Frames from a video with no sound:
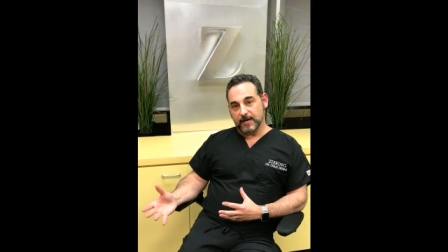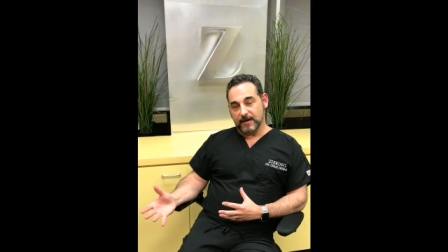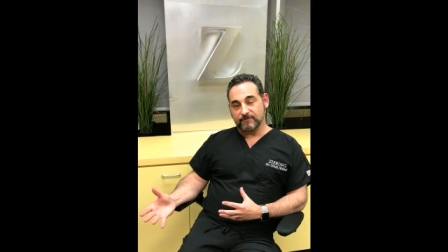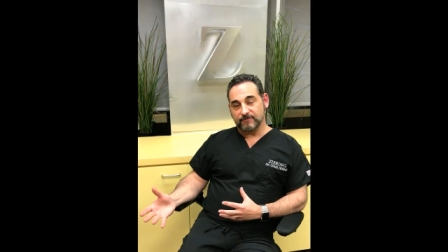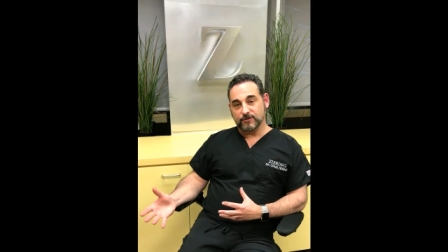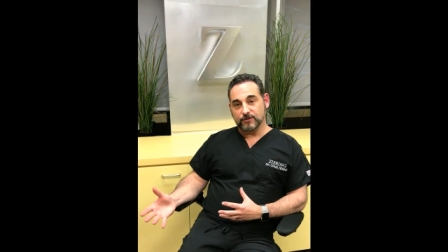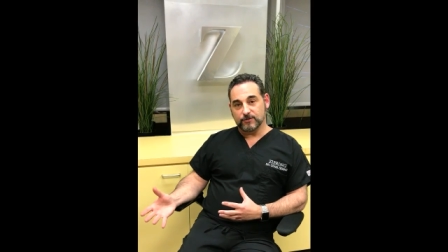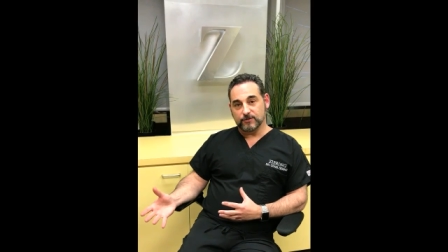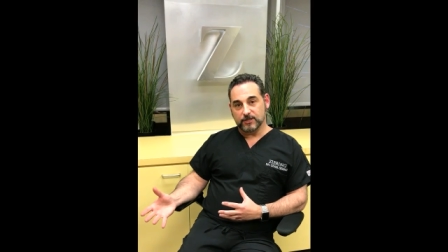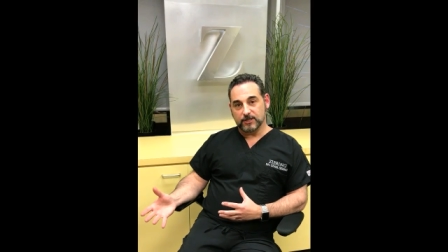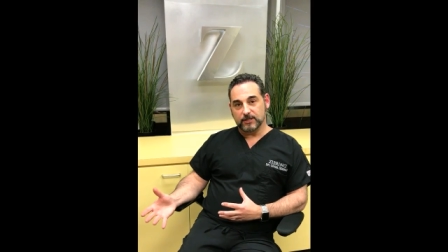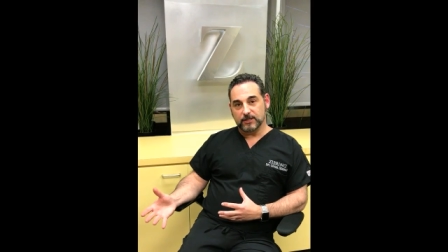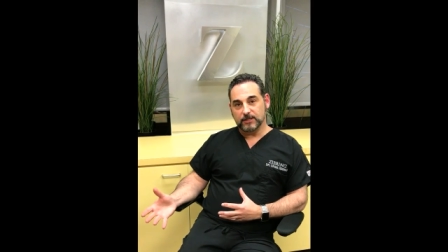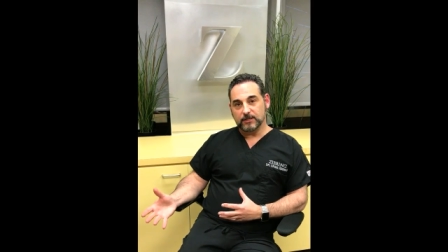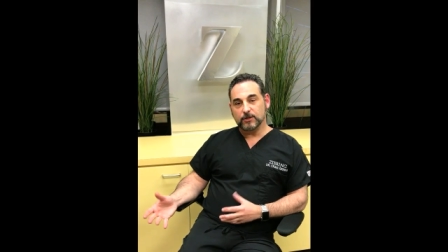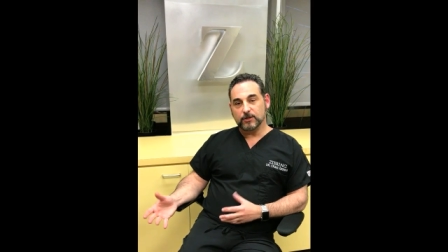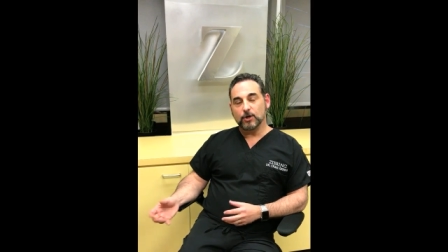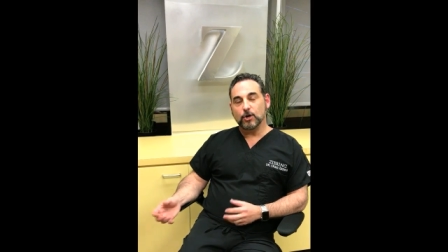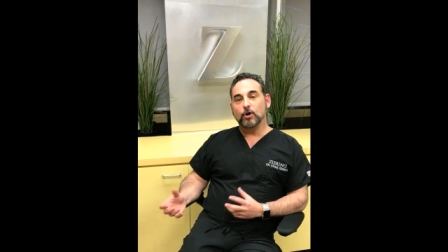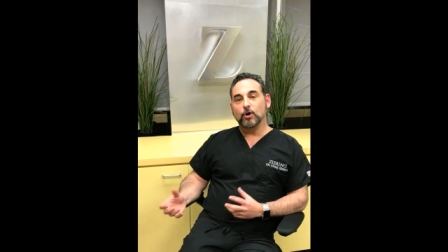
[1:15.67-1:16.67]
the
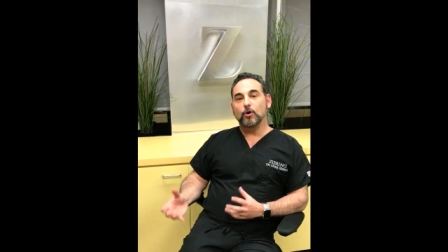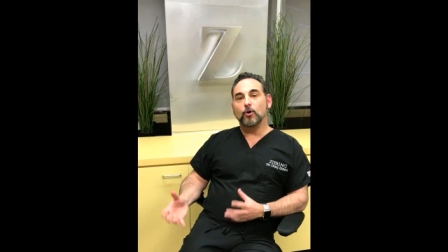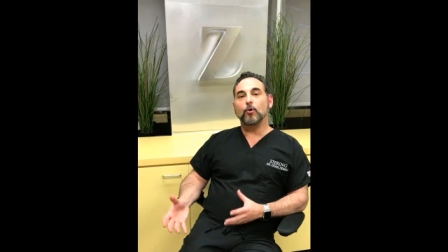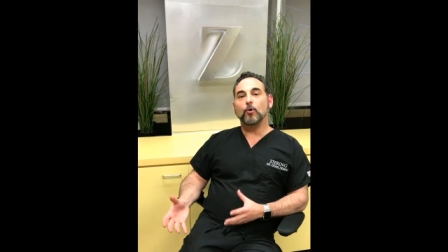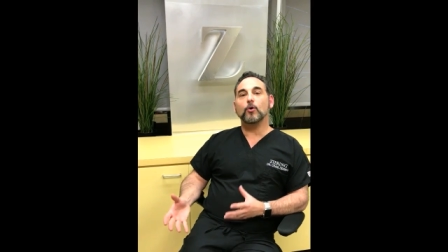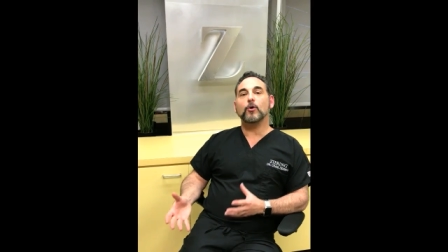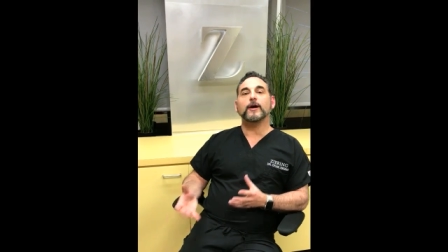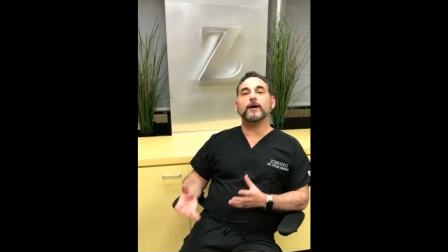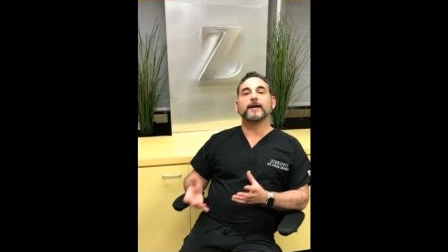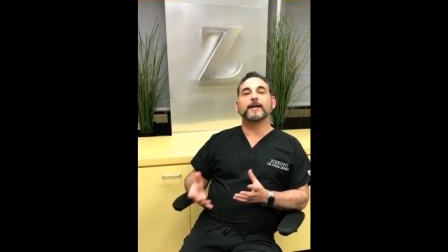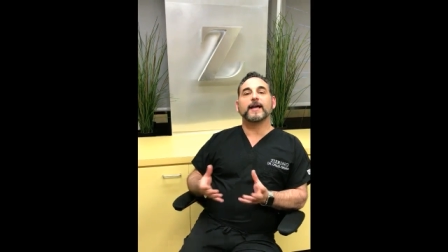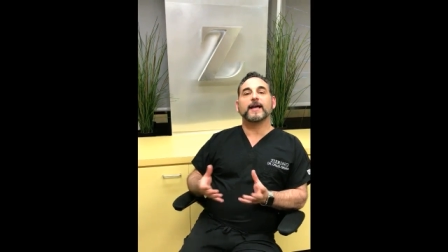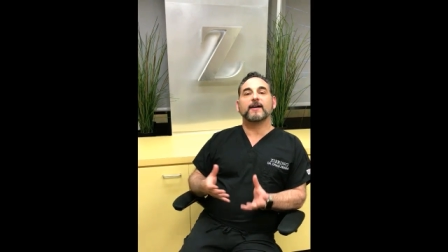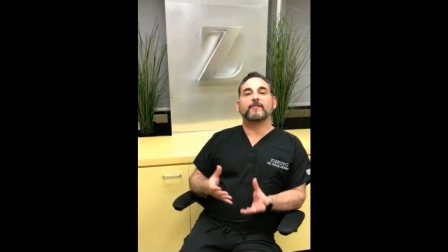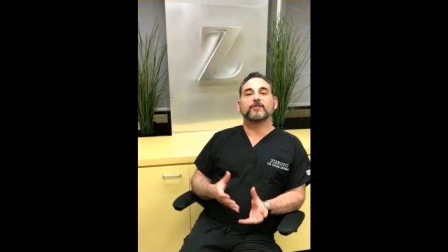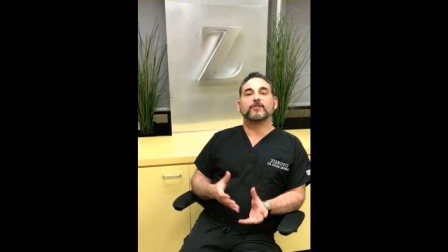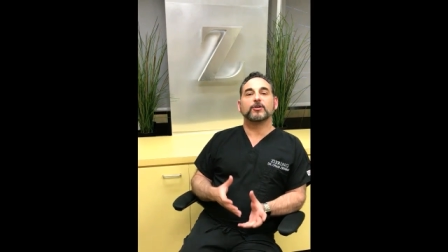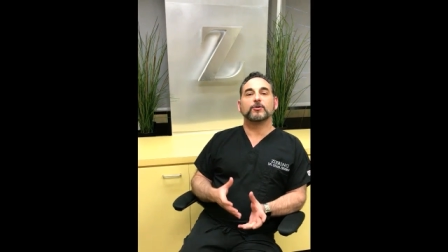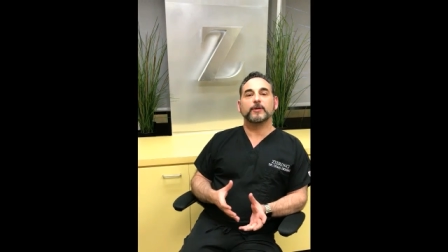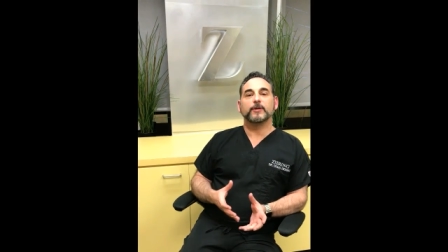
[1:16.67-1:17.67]
FUT, or
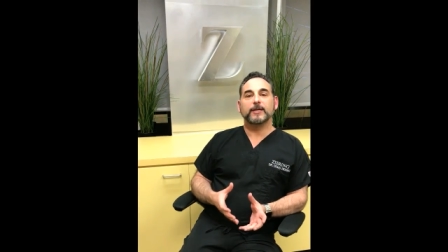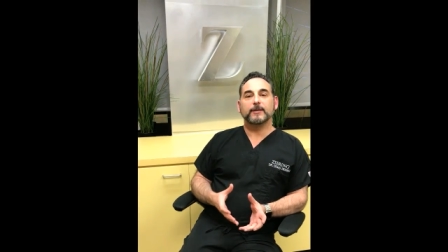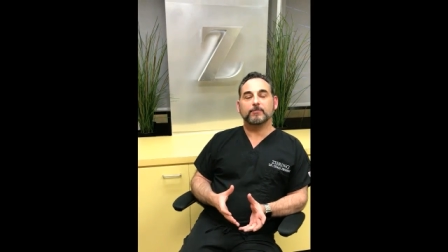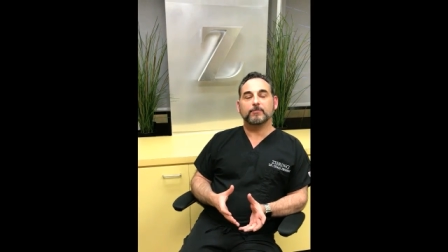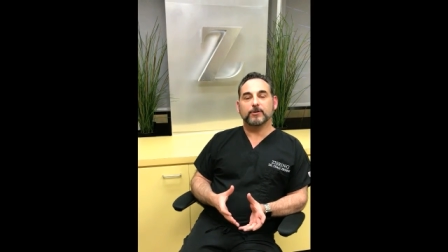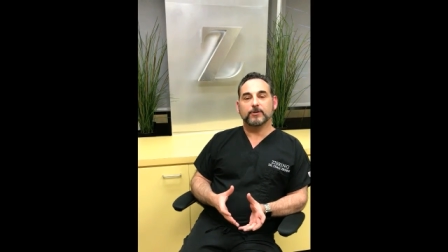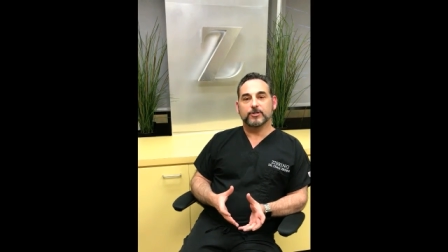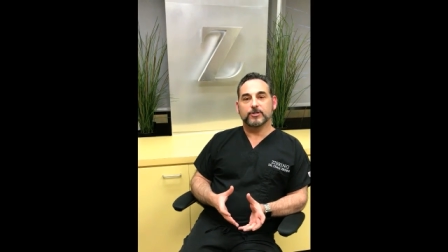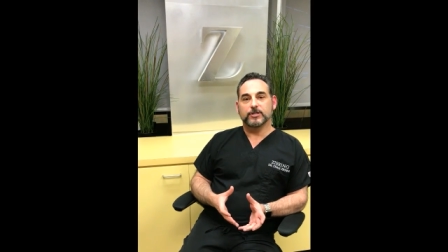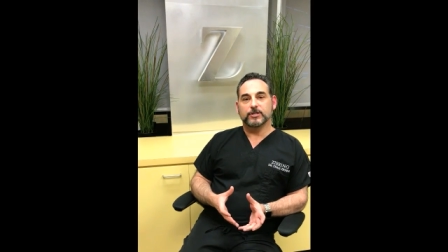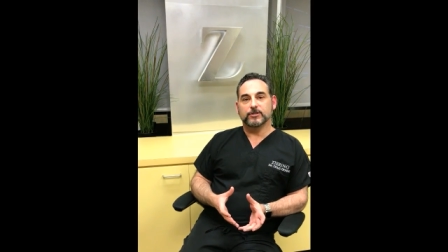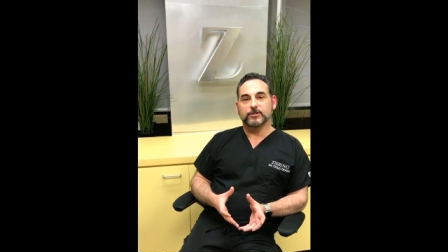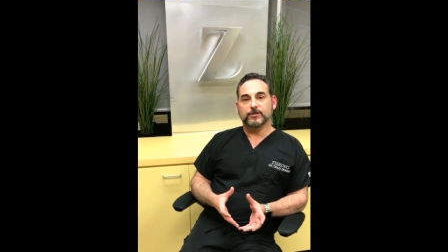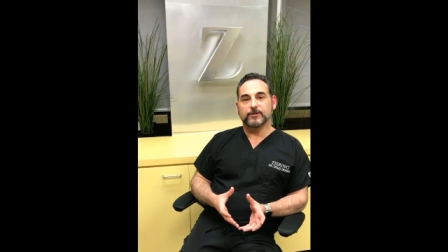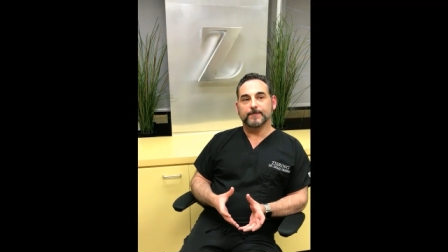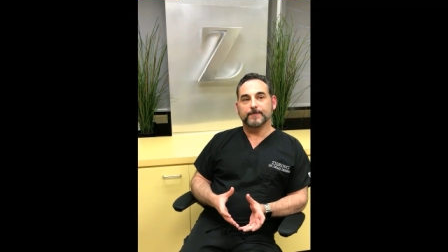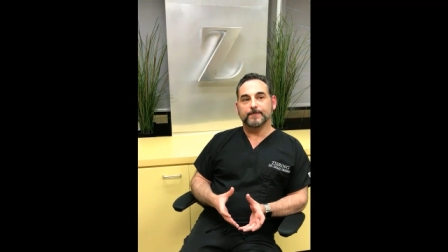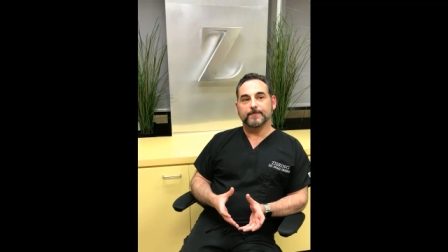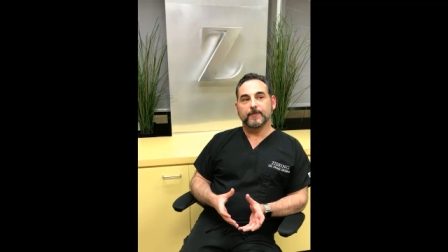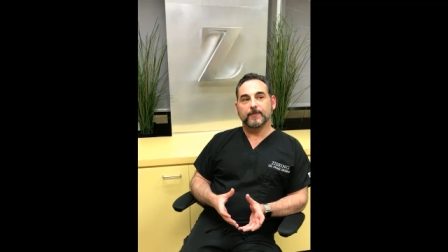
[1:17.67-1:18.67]
an FUE
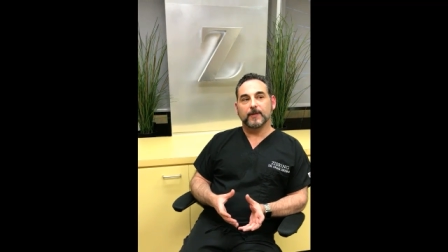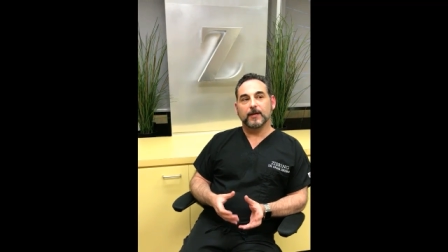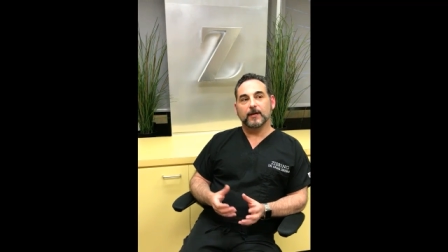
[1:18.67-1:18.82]
procedure.